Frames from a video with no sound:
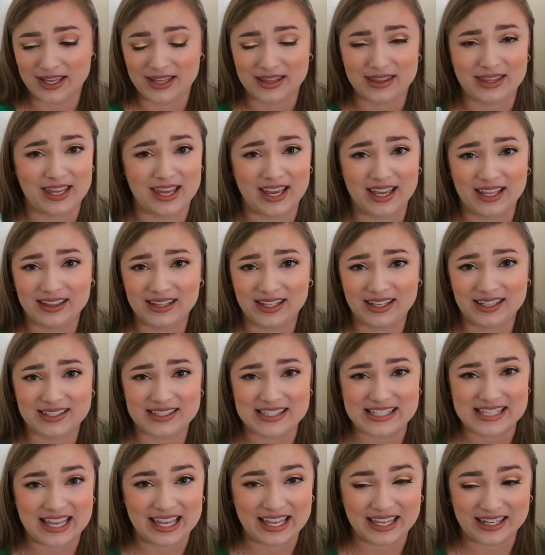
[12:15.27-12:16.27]
they had like
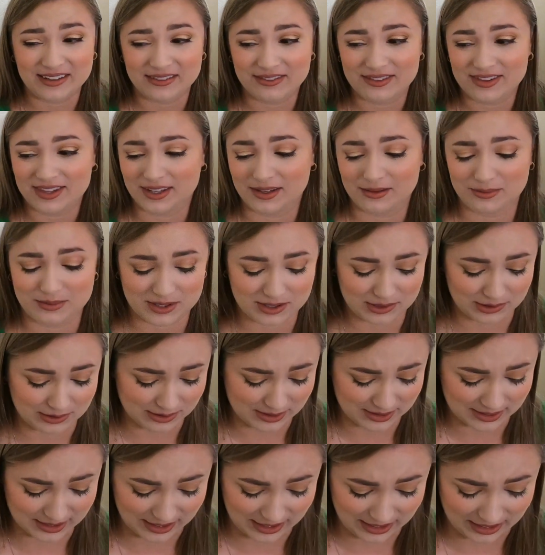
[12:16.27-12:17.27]
10 of them, so I
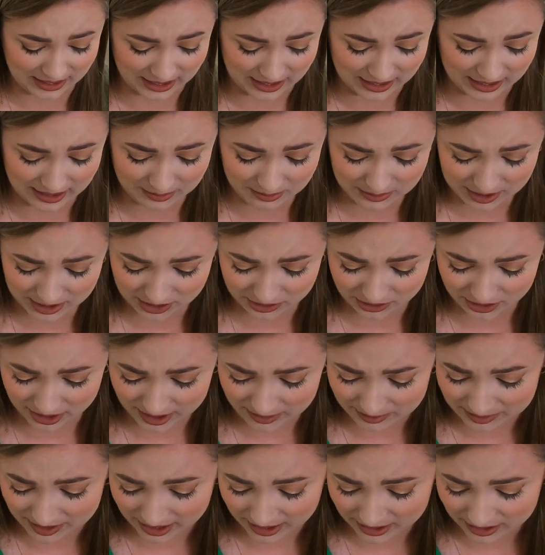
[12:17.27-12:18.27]
was like, I'm gonna
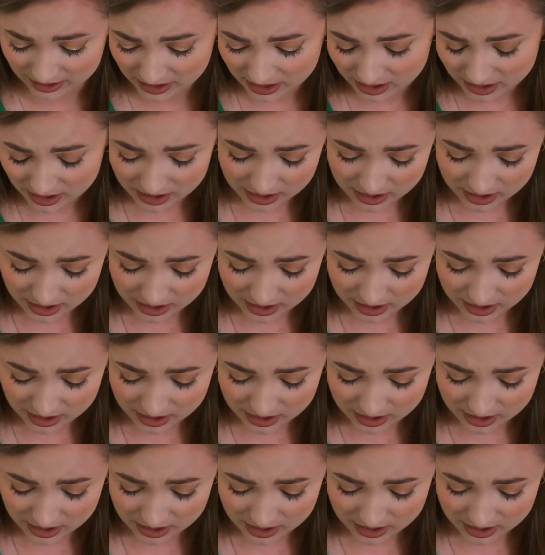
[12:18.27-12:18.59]
grab that.